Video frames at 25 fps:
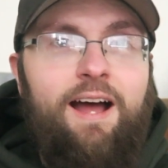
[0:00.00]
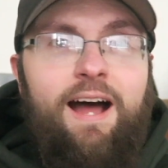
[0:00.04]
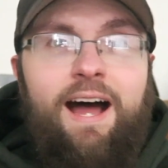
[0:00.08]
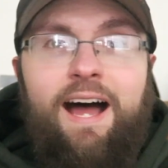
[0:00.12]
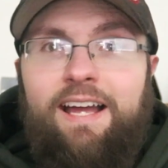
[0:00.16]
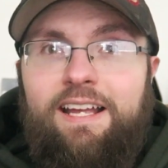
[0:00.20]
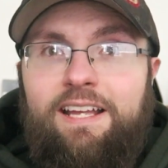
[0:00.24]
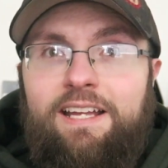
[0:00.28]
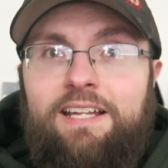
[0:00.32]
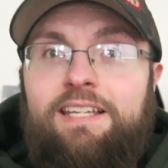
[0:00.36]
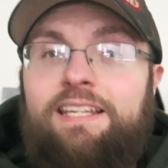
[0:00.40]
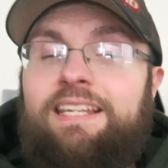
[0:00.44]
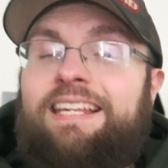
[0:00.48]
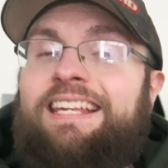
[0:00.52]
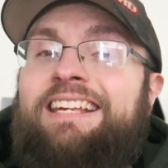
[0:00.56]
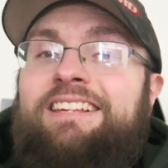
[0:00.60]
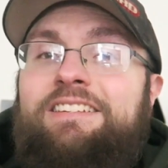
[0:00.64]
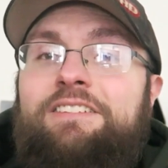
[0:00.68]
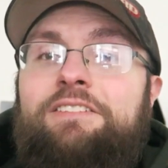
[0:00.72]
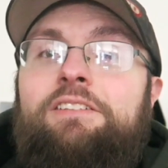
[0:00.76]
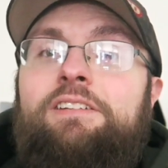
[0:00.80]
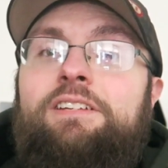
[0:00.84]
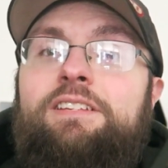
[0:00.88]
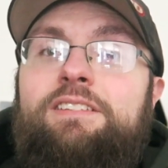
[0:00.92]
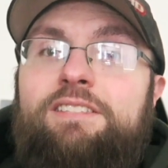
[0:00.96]
I could
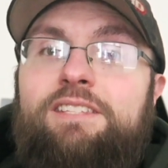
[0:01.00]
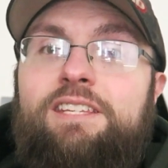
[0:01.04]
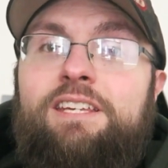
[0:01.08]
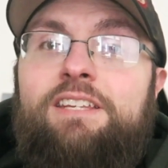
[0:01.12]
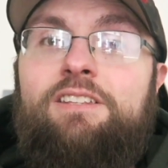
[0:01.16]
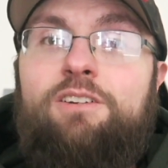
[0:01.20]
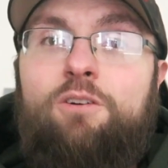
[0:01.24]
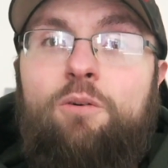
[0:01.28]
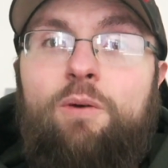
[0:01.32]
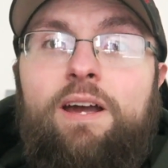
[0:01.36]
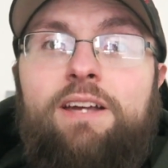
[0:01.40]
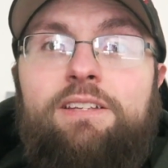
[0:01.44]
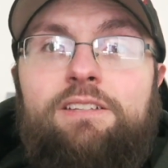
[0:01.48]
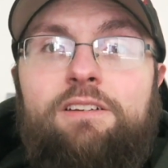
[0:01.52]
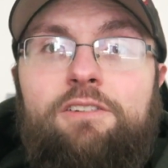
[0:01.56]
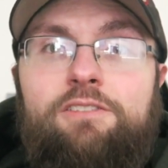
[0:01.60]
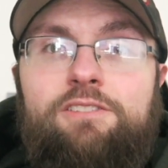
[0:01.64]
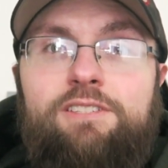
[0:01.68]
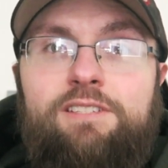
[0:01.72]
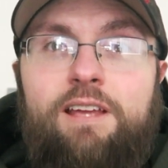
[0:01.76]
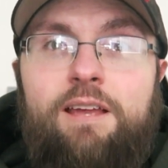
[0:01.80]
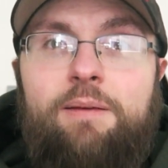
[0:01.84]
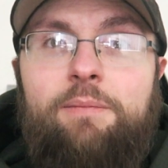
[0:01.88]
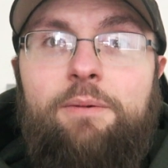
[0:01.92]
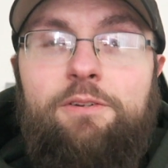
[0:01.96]
easily see the Quasar
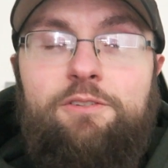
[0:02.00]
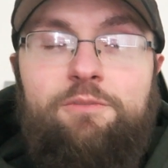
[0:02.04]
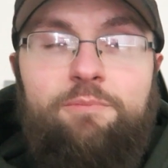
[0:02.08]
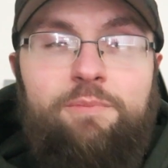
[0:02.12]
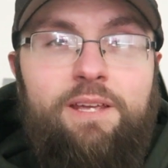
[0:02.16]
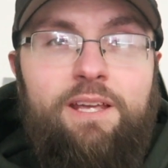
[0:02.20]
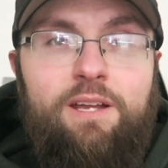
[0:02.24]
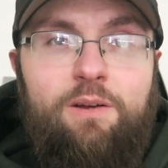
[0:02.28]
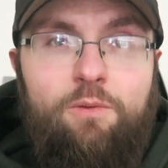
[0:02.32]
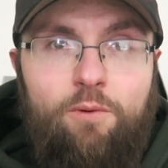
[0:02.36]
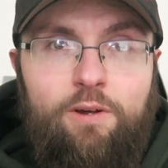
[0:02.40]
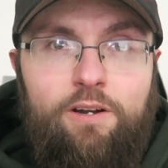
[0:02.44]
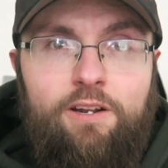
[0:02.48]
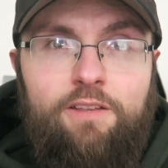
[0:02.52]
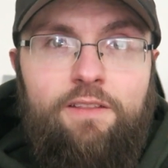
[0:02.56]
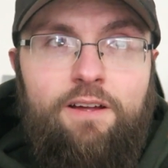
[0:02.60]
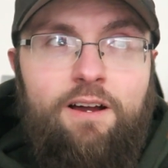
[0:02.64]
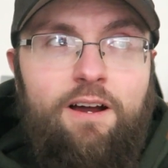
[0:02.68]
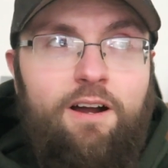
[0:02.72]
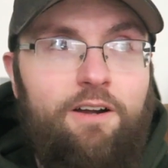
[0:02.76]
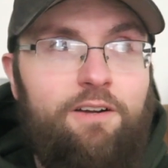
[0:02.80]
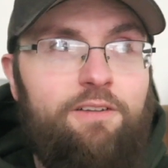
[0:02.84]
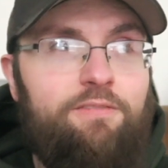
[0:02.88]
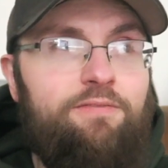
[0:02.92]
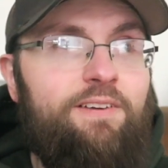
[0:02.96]
Sabers being one of the
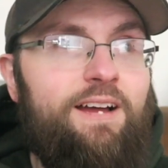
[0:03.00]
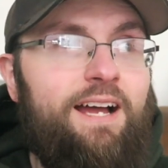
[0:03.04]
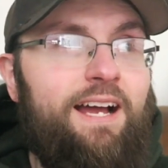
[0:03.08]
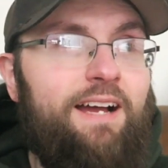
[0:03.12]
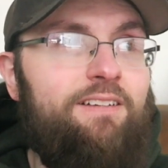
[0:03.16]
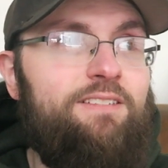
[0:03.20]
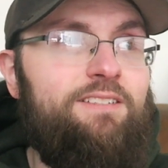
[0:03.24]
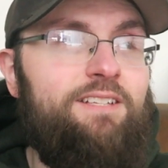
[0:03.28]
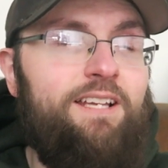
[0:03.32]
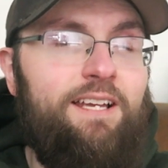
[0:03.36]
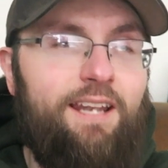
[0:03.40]
artifacts,